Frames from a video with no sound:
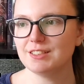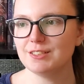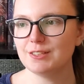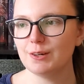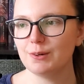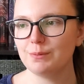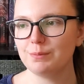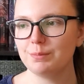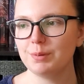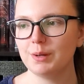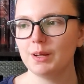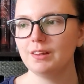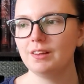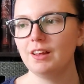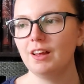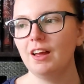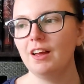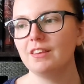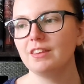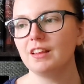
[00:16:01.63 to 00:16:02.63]
Nope.
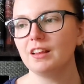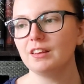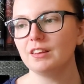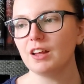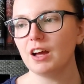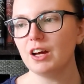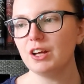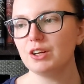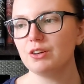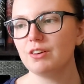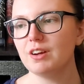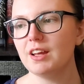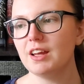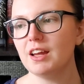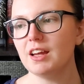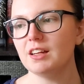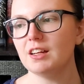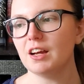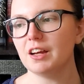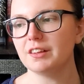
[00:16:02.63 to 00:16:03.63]
The Lottery
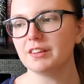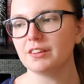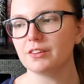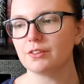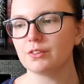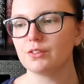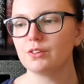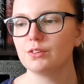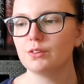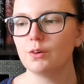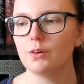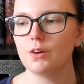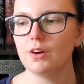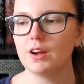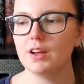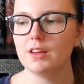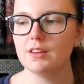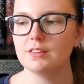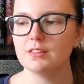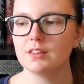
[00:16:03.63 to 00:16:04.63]
and Other
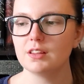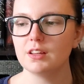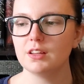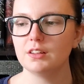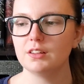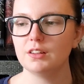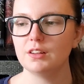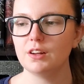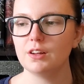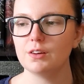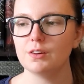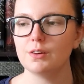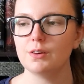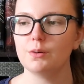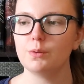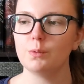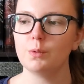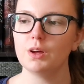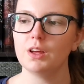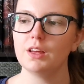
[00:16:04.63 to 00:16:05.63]
Stories?
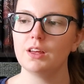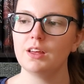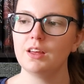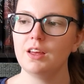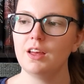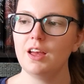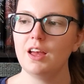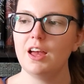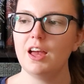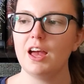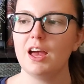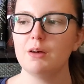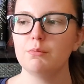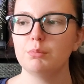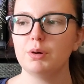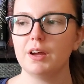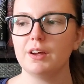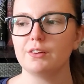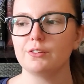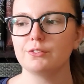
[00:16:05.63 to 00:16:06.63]
No.
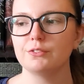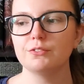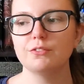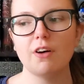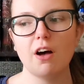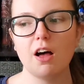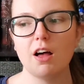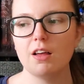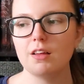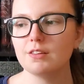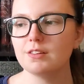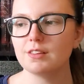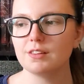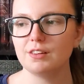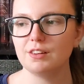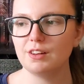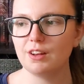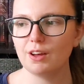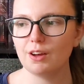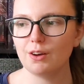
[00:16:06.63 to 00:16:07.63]
Empire Falls?
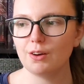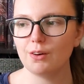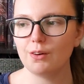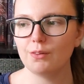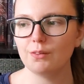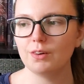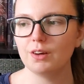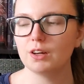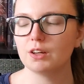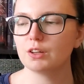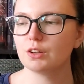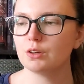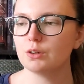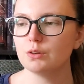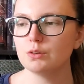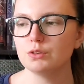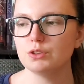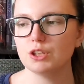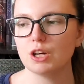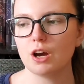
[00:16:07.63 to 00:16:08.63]
No.
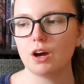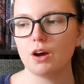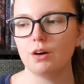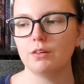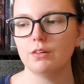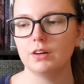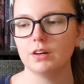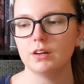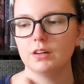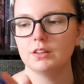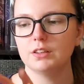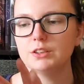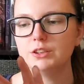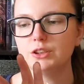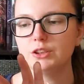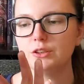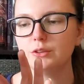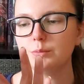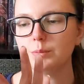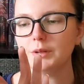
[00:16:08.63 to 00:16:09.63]
Cujo?
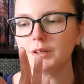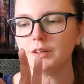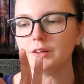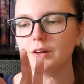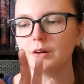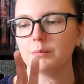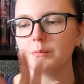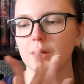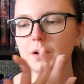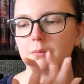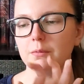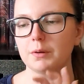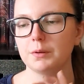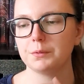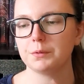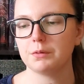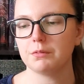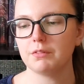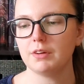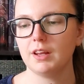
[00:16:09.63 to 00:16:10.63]
Should be on my want
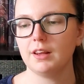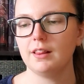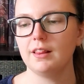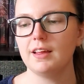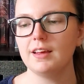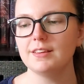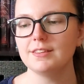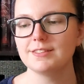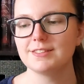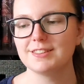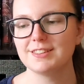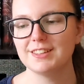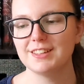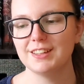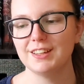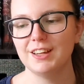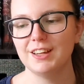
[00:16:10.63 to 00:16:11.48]
to read list.